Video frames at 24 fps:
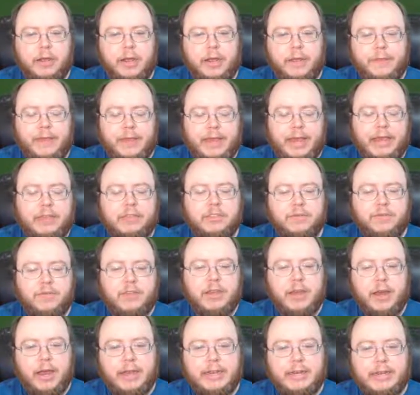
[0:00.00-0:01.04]
In the case of
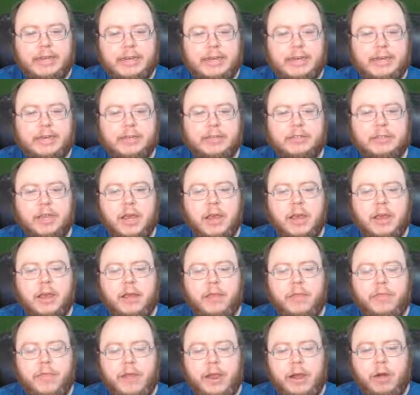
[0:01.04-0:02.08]
the IDs,
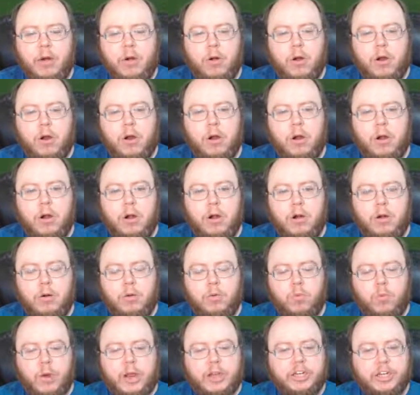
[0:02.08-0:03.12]
there are
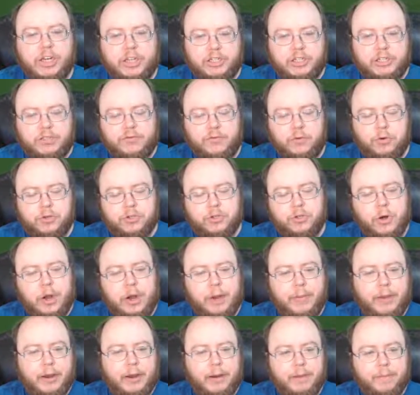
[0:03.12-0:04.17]
regexes for
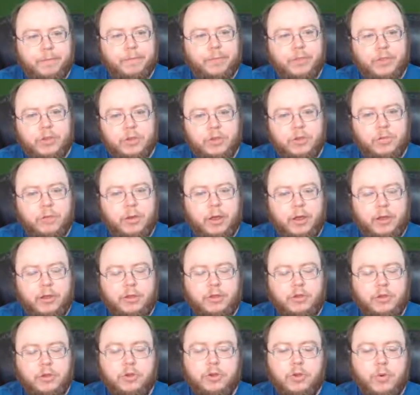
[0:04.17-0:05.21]
describing
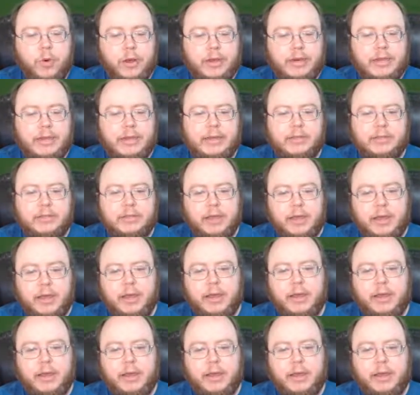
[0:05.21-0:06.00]
UUIDs.